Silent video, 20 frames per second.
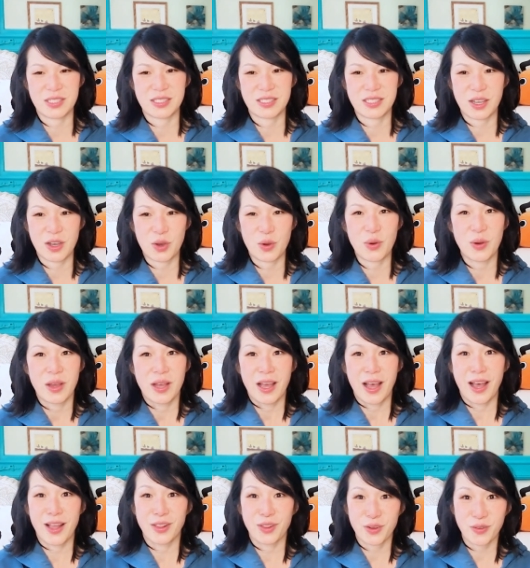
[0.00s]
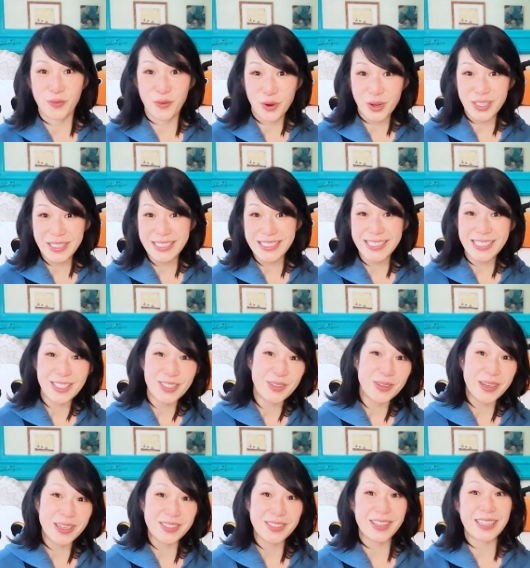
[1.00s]
So I look forward to seeing you
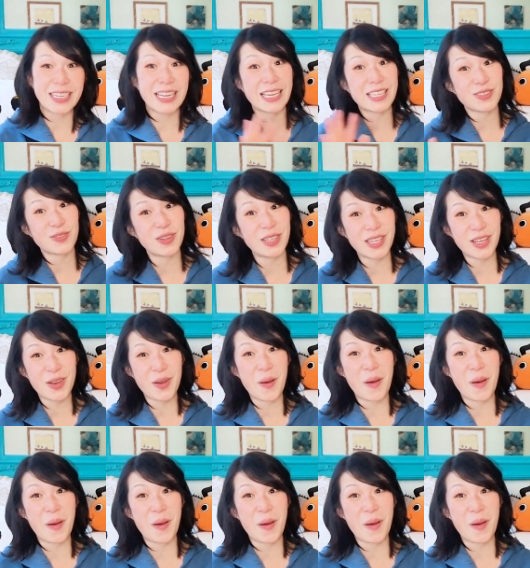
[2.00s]
guys on the next video.